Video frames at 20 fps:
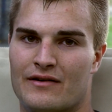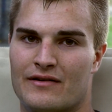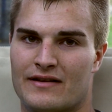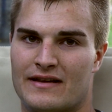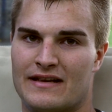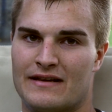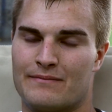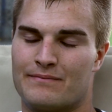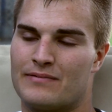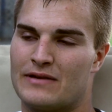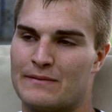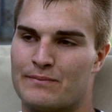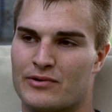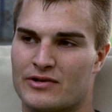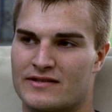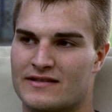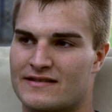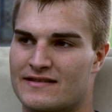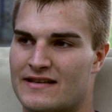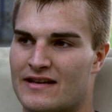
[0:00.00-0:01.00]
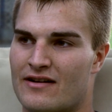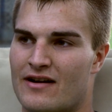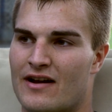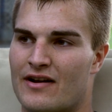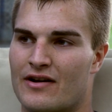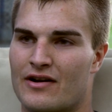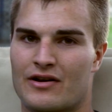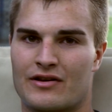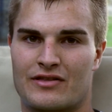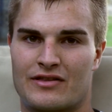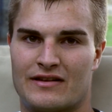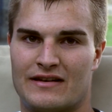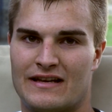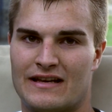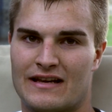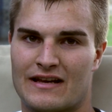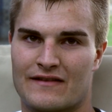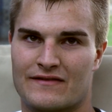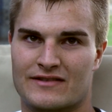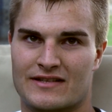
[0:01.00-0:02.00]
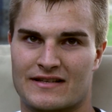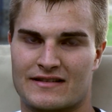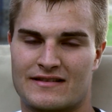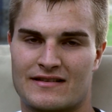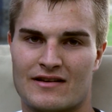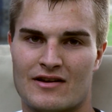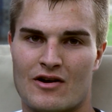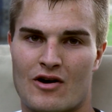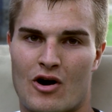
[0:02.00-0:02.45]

He puts us here on earth, and he gives us